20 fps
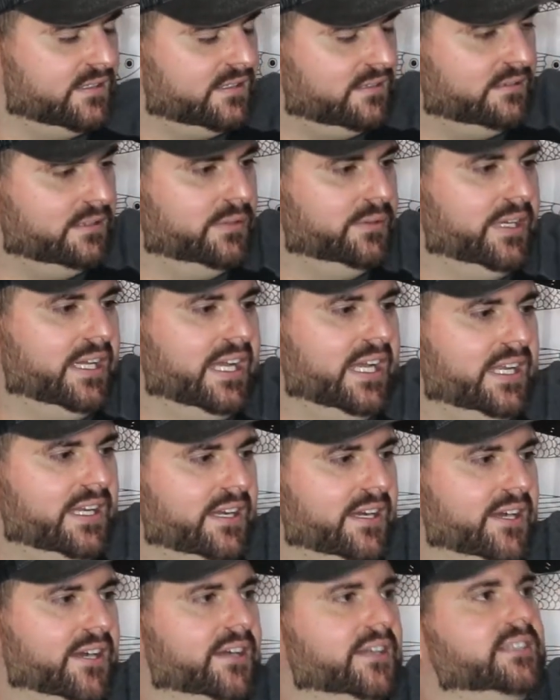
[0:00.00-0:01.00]
What do we got
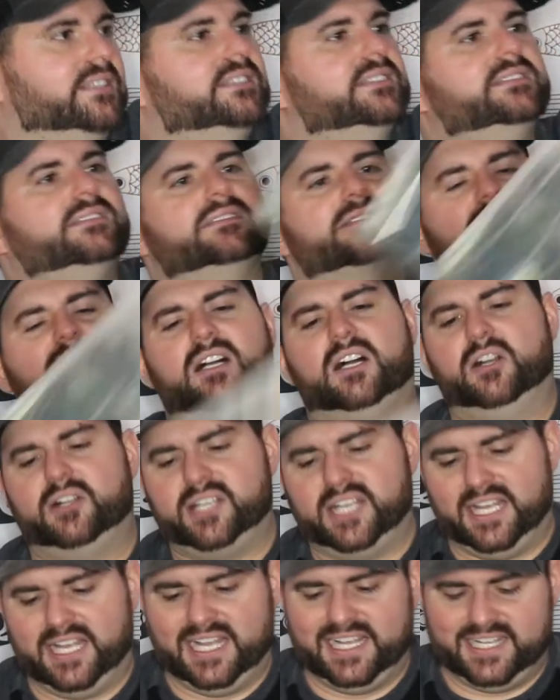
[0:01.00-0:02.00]
here?
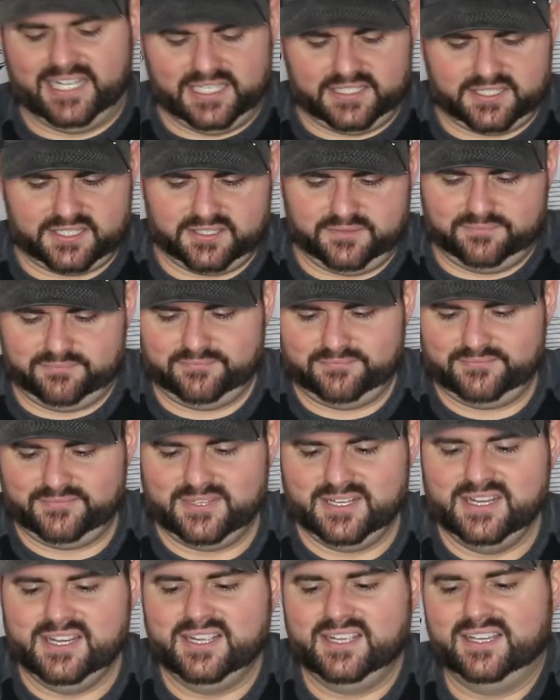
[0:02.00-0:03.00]
Okay, I got some.
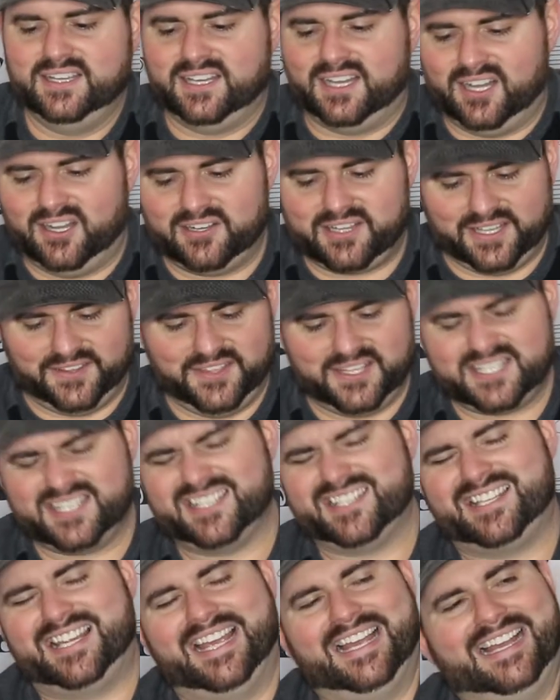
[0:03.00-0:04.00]
Okay, this
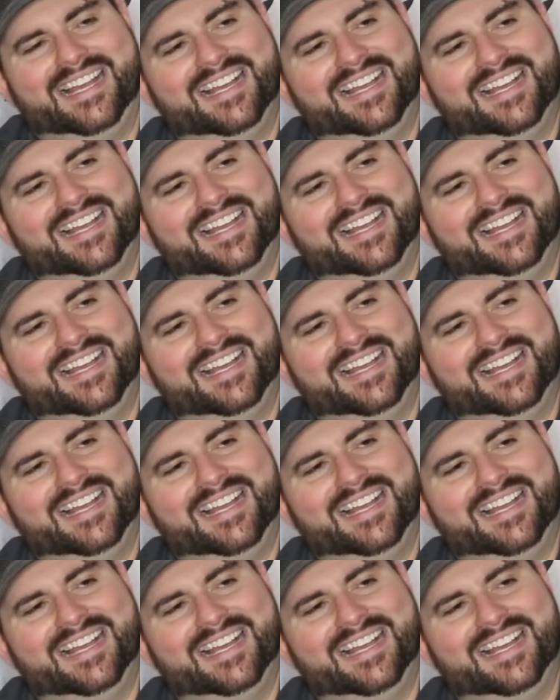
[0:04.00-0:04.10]
is.